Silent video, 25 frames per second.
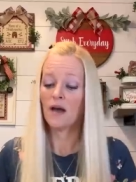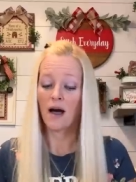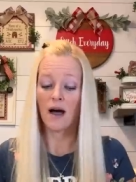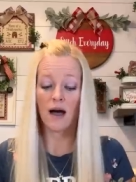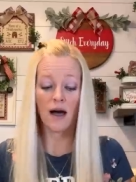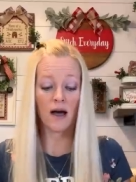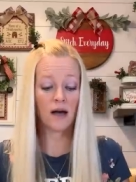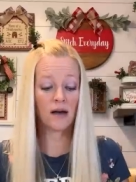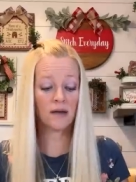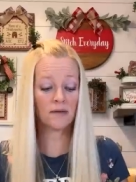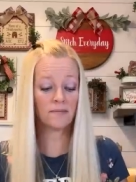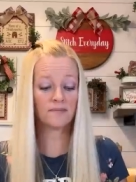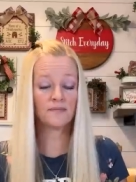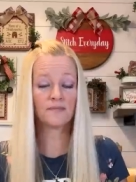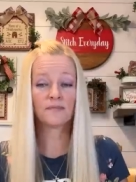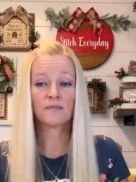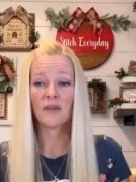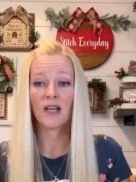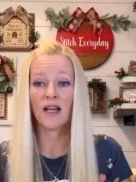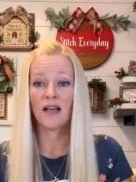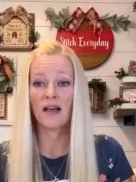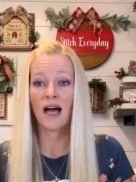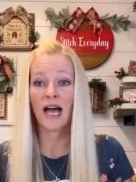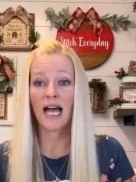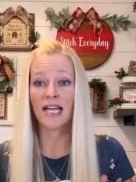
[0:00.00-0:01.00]
um,
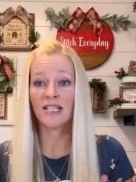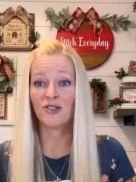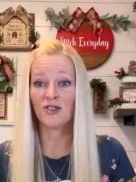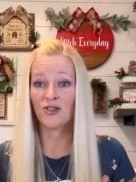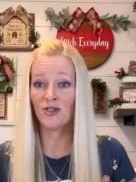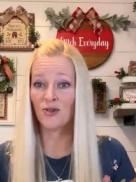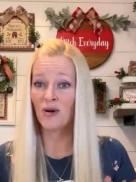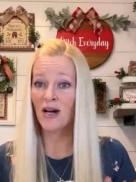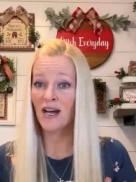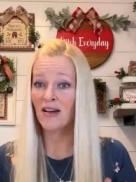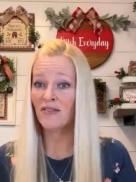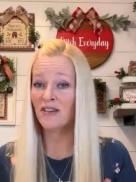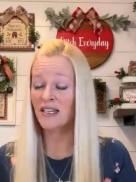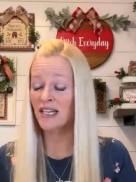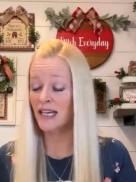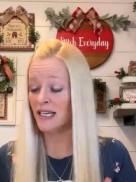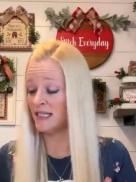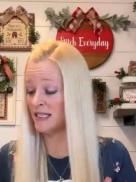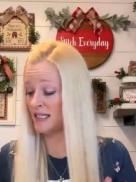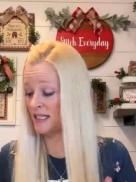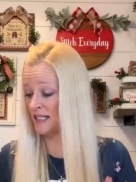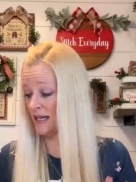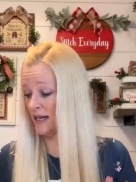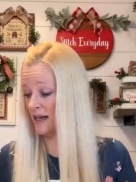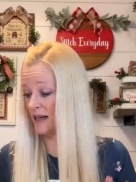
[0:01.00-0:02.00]
I do have an
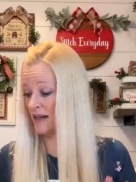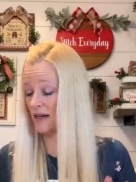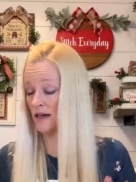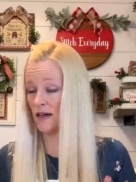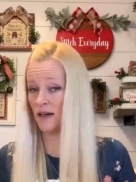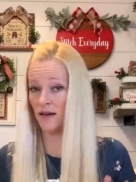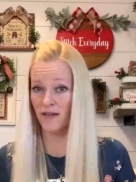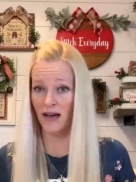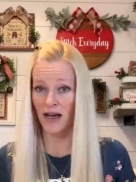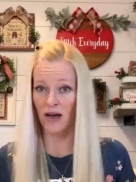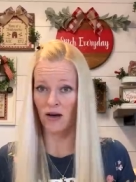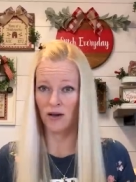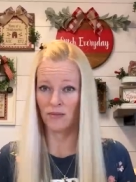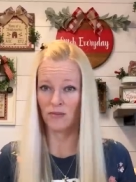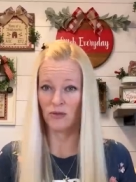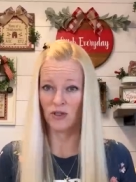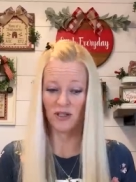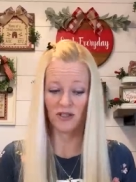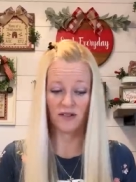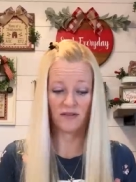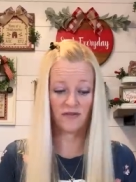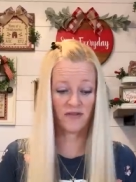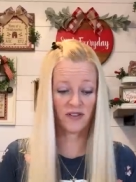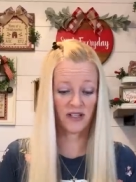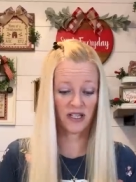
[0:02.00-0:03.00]
idea of how I'm going
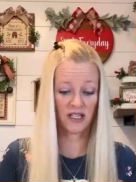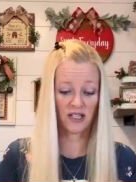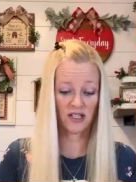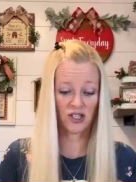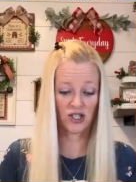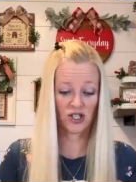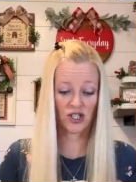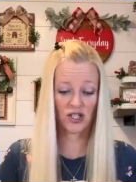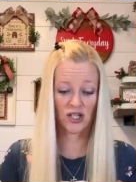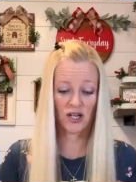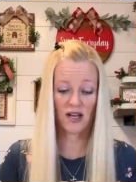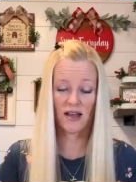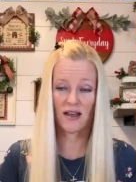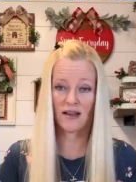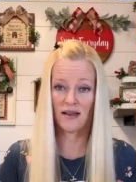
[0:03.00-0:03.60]
to finish